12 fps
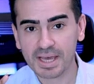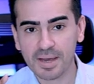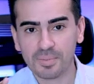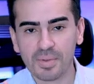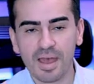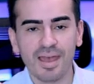
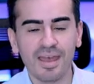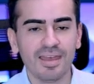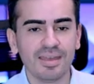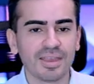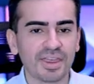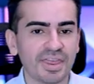up
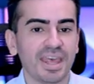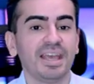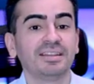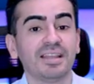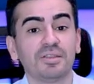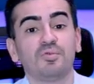and I
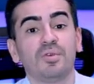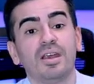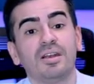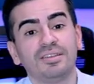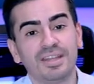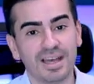think that we
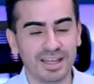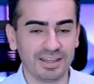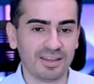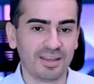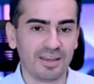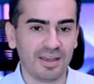are
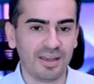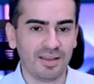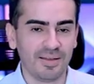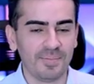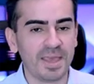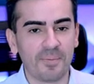done.
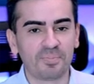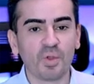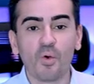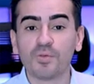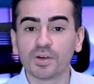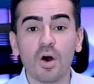Yep,
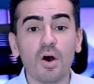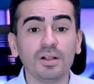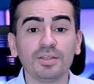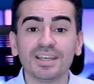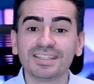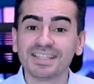overall
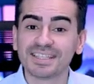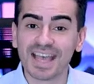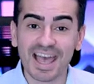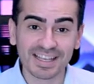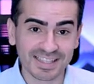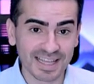this is
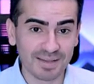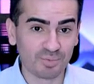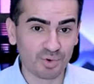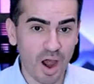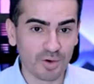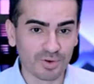excellent
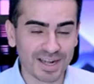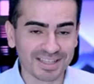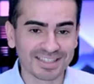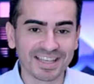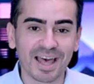progress and